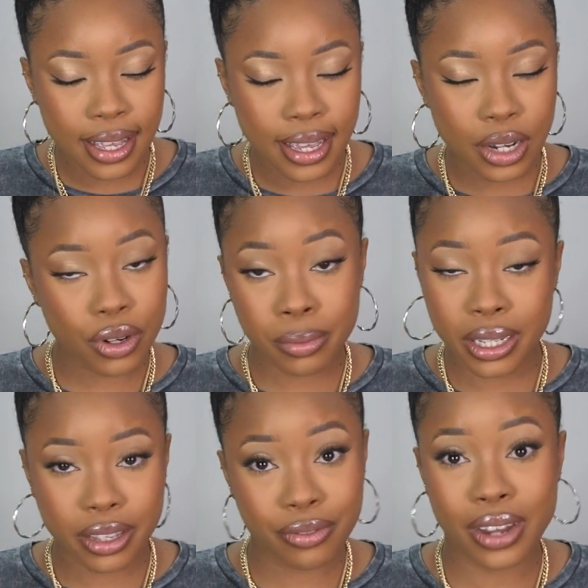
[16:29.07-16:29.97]
and you want to be
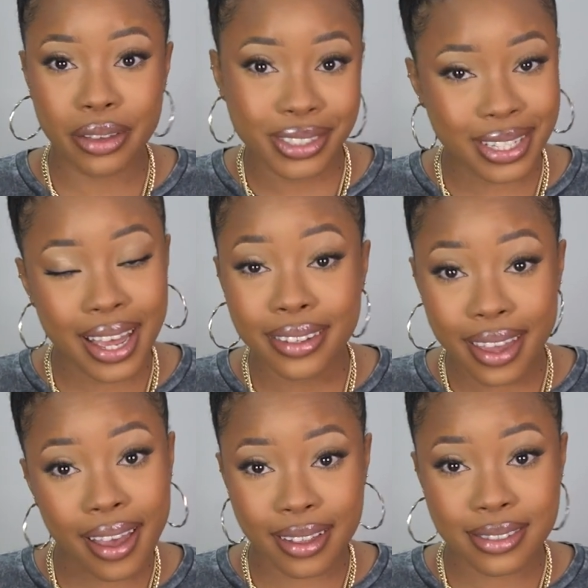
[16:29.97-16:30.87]
looking fly for 10
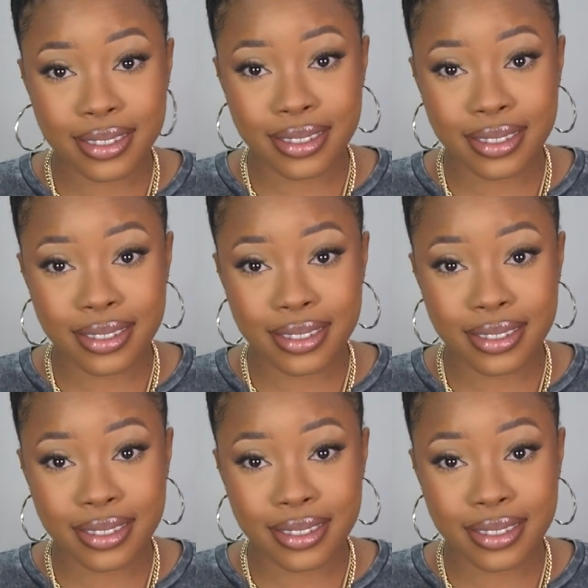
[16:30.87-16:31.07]
years.